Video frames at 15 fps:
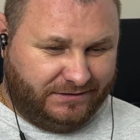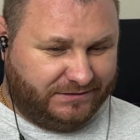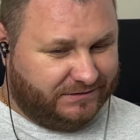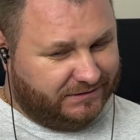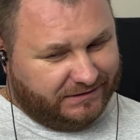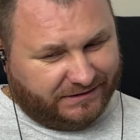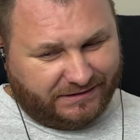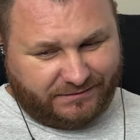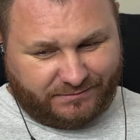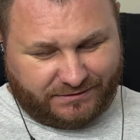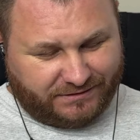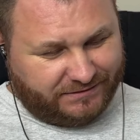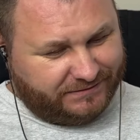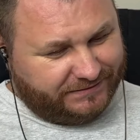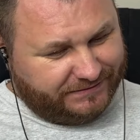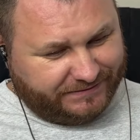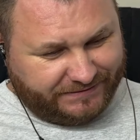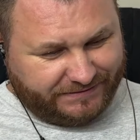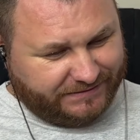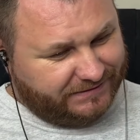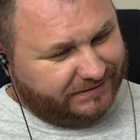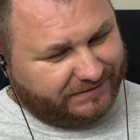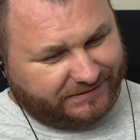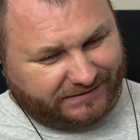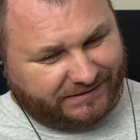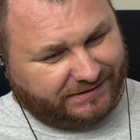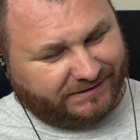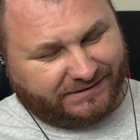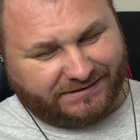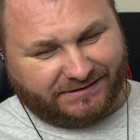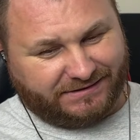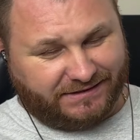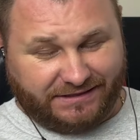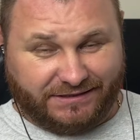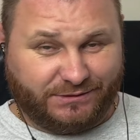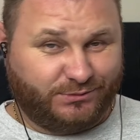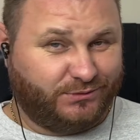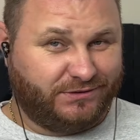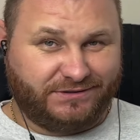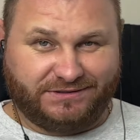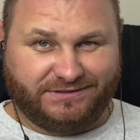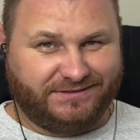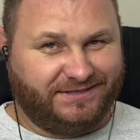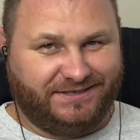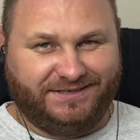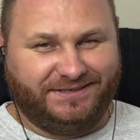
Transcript: Yeah, bro. This this was